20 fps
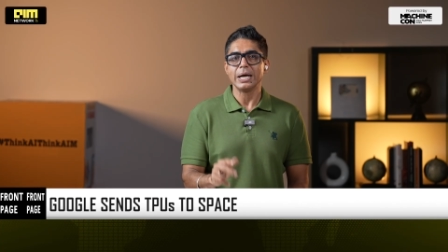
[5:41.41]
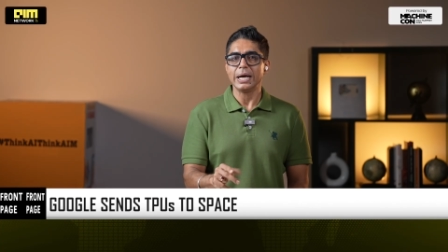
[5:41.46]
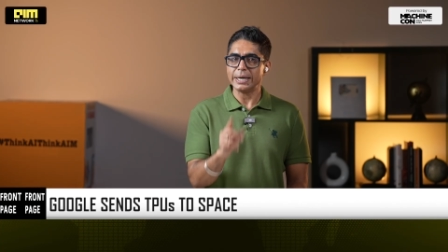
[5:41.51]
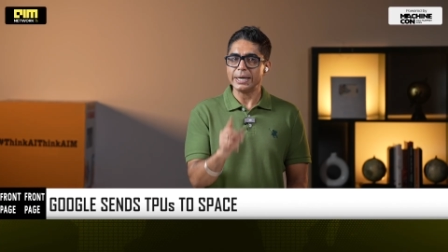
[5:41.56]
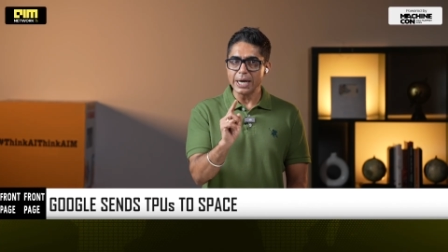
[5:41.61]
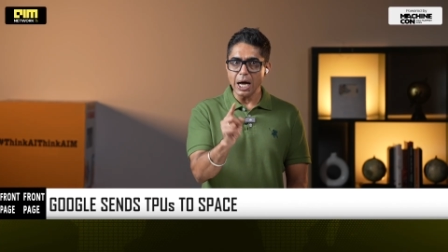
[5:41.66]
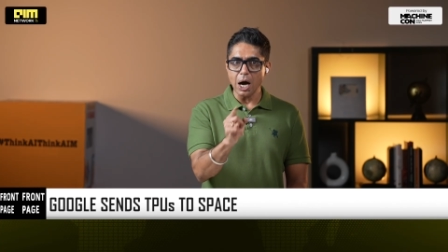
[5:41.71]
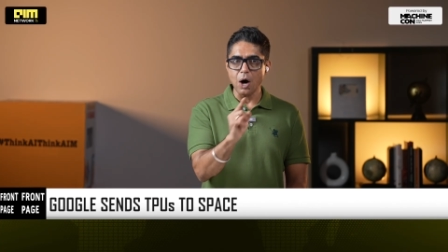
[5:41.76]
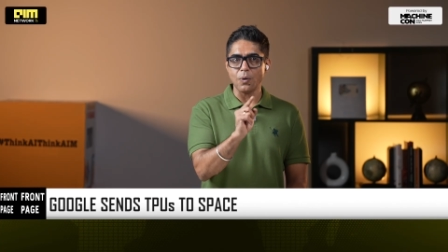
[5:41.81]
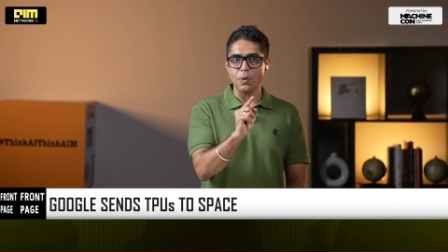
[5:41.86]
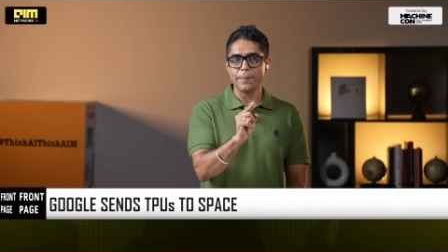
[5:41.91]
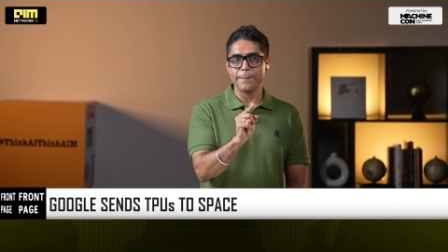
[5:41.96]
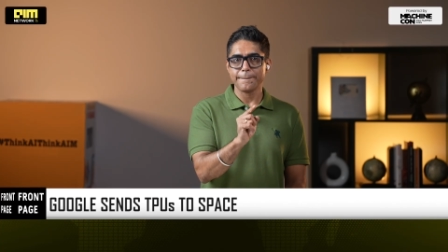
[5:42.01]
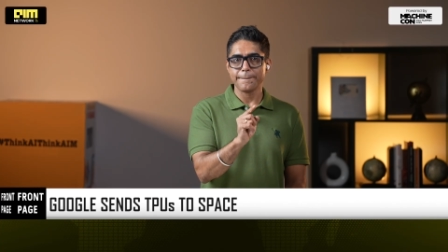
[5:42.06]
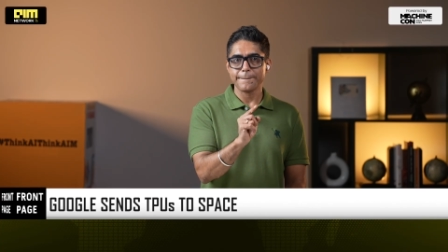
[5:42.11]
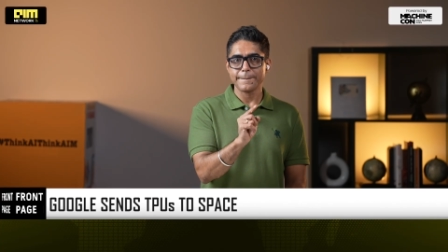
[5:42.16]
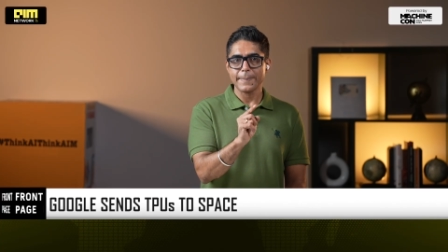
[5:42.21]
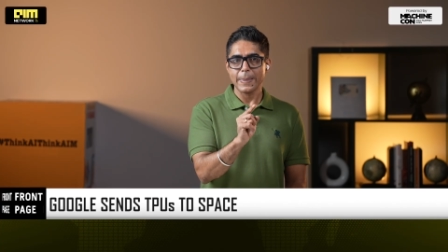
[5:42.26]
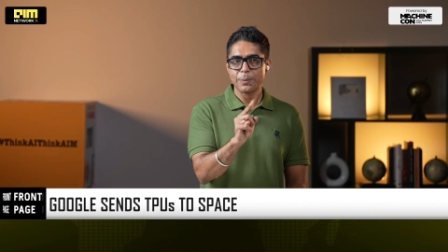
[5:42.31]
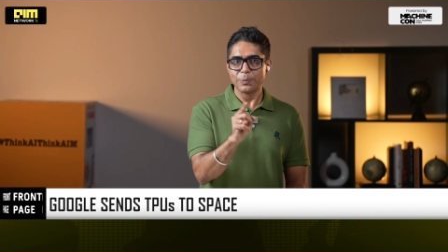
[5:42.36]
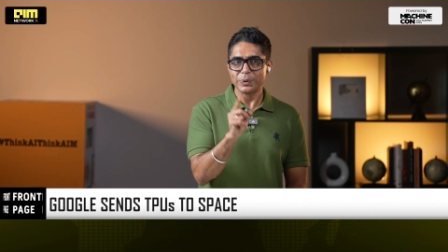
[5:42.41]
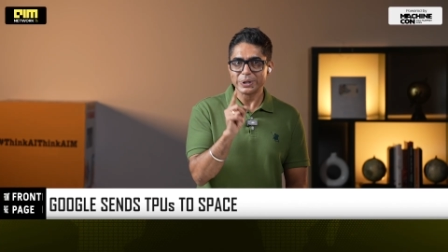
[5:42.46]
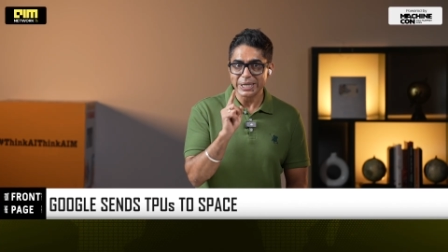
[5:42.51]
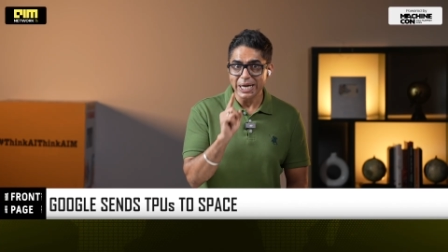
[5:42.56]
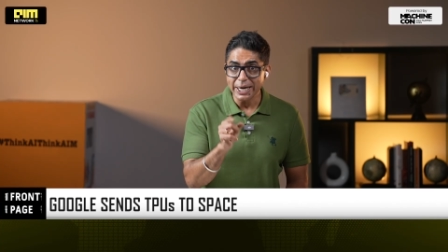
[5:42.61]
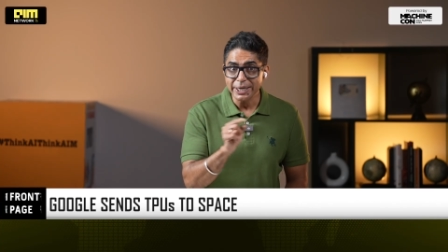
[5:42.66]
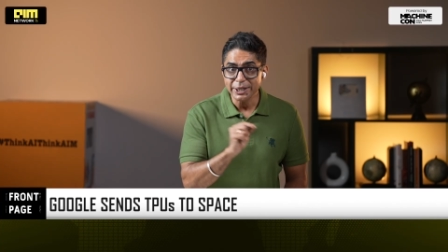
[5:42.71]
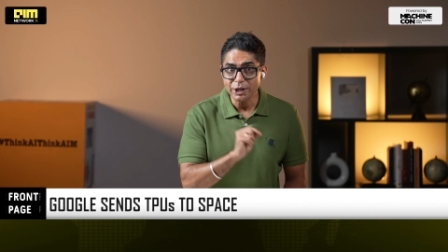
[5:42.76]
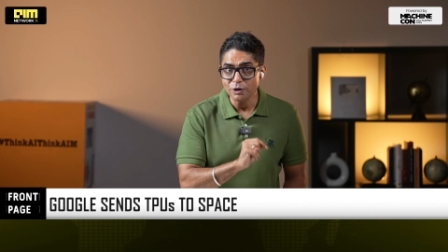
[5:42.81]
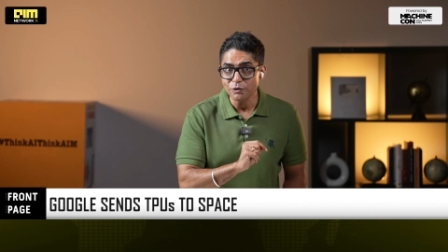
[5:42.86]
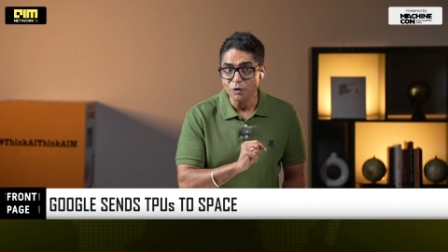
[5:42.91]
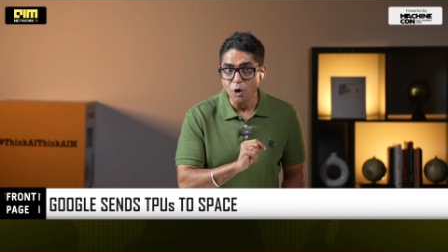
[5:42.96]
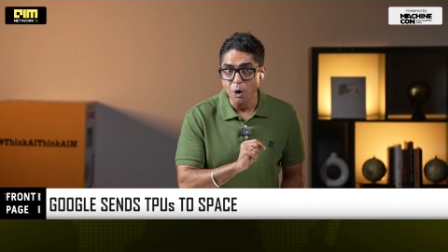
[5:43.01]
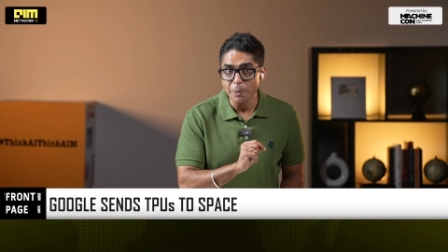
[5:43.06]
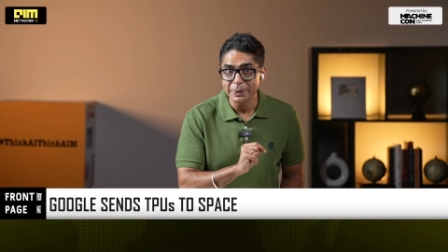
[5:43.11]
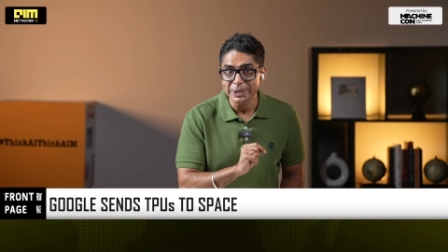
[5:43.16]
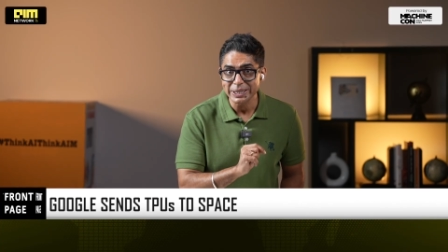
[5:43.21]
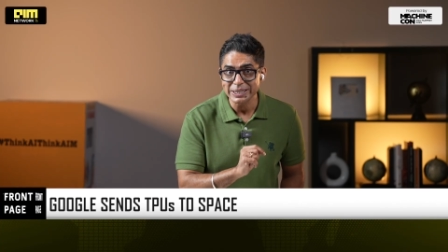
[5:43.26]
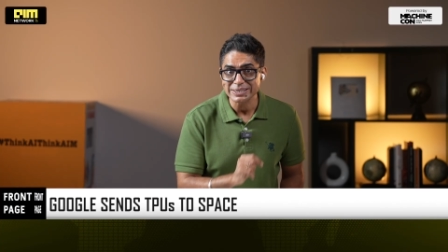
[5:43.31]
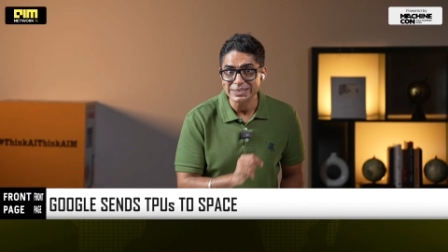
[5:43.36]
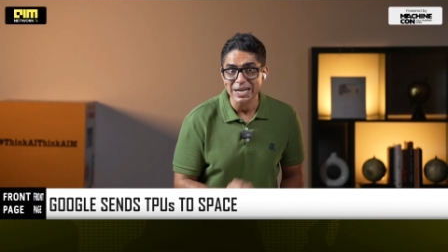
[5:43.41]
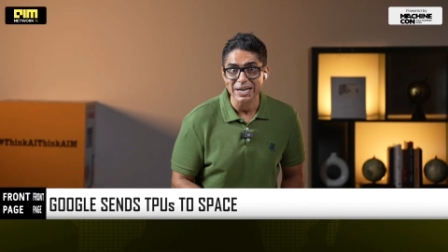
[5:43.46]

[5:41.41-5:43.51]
And now, with the idea of orbiting